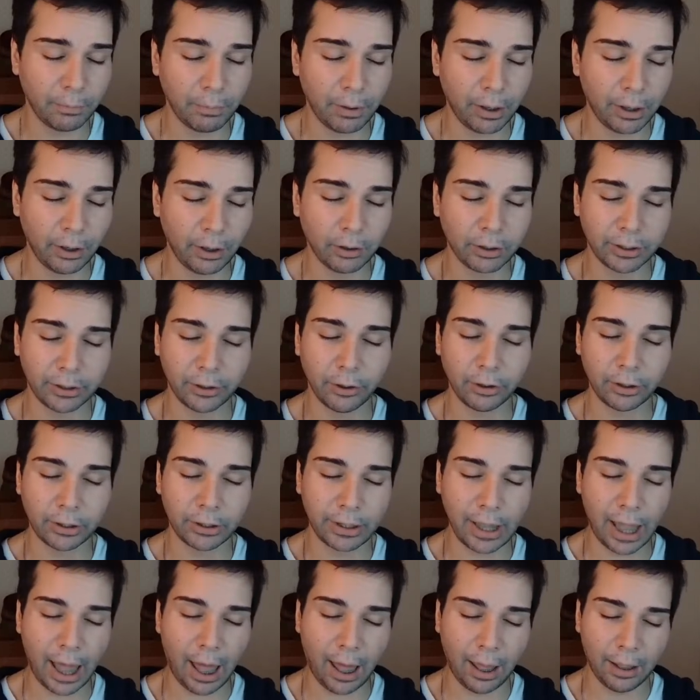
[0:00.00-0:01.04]
but there's
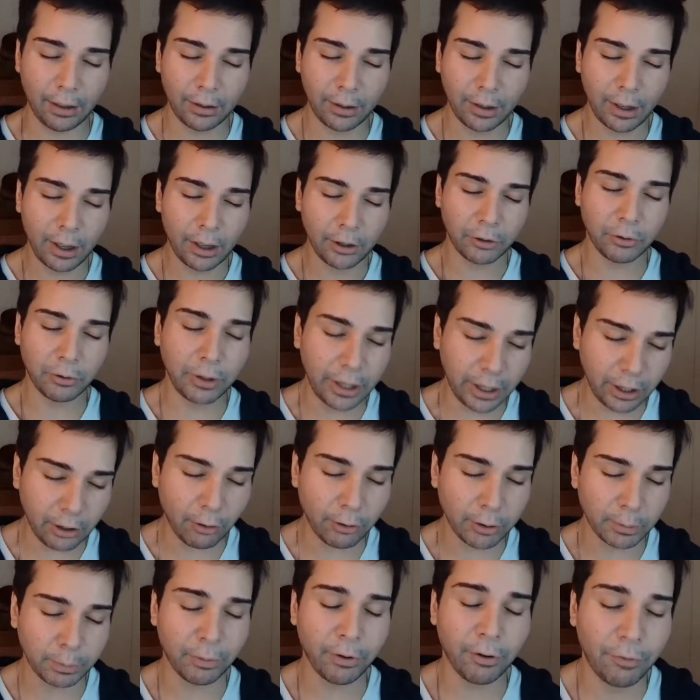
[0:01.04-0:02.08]
that your ego
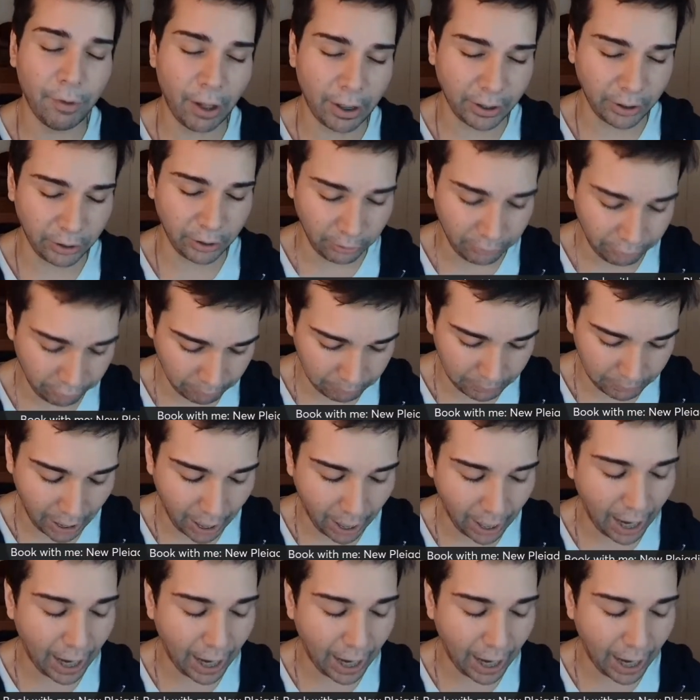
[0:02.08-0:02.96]
is preventing you from that.